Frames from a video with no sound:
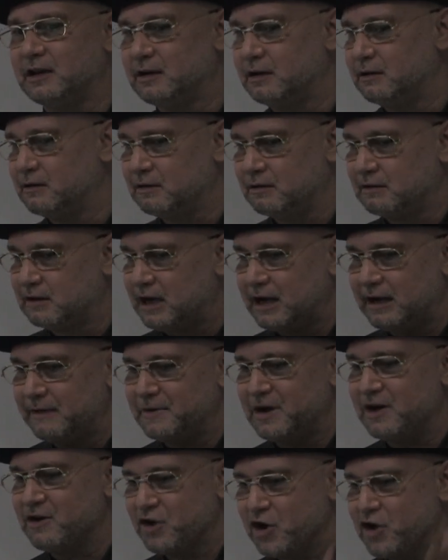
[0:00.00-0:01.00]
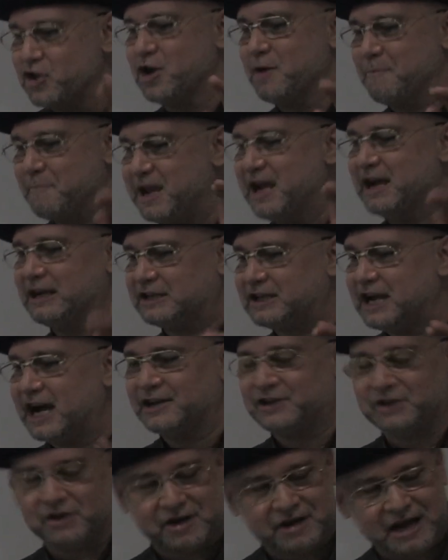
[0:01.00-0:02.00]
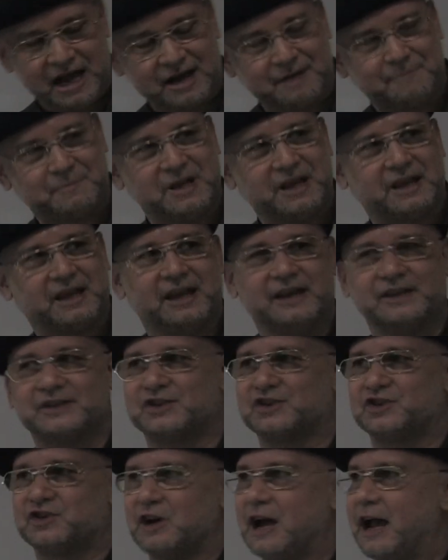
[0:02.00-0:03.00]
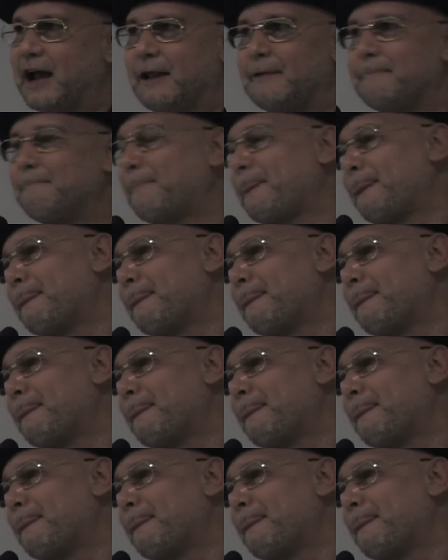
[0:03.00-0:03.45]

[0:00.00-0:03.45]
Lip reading: no, I'm not going to be a judge on RPK's trial.